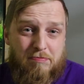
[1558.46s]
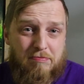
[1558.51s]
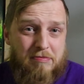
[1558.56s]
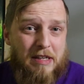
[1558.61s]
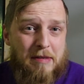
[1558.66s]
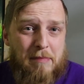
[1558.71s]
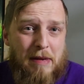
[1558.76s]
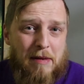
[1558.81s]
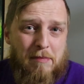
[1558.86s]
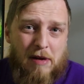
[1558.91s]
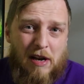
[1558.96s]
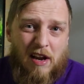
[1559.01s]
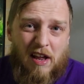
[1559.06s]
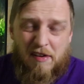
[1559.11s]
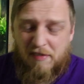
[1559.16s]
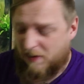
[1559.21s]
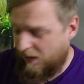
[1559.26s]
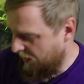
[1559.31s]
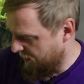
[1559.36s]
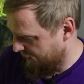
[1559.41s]
they make my
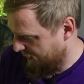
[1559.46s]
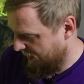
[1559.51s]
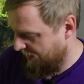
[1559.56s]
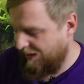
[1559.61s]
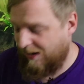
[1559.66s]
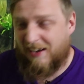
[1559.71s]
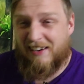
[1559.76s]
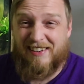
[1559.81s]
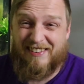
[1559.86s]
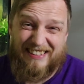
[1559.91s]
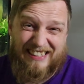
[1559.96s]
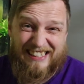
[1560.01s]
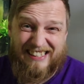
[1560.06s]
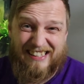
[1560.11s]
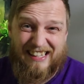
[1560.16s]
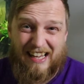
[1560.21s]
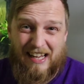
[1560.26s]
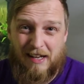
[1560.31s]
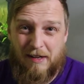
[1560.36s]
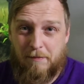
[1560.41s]
life harder. I don't
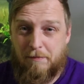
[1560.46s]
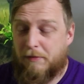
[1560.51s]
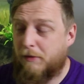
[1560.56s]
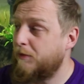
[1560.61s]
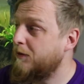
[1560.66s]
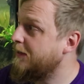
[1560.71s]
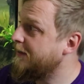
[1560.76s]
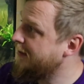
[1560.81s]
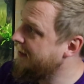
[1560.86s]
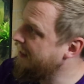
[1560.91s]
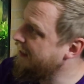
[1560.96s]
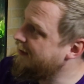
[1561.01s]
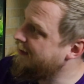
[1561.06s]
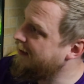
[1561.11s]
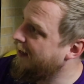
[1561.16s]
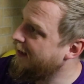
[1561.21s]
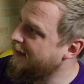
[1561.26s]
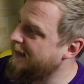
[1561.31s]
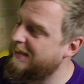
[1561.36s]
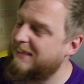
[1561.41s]
need that. But whereas lids
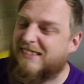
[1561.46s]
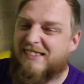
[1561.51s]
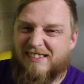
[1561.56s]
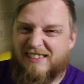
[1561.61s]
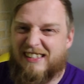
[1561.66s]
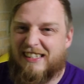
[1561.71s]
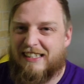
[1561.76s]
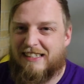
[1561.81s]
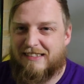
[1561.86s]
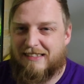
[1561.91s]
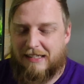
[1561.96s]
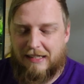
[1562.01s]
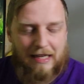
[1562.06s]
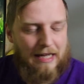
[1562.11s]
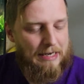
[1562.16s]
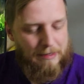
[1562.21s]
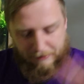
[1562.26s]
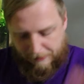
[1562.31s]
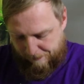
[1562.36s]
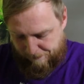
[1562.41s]
like this, easy.
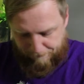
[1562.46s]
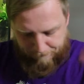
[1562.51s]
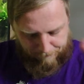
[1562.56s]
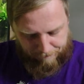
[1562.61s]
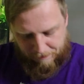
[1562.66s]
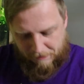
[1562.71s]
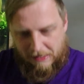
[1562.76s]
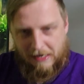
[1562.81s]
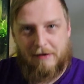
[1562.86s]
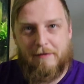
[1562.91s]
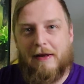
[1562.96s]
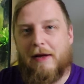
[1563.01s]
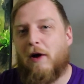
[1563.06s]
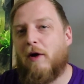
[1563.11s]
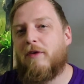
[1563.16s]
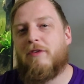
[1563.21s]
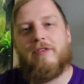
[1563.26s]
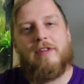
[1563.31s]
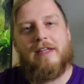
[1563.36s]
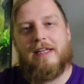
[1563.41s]
Anyway,
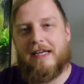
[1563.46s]
on to the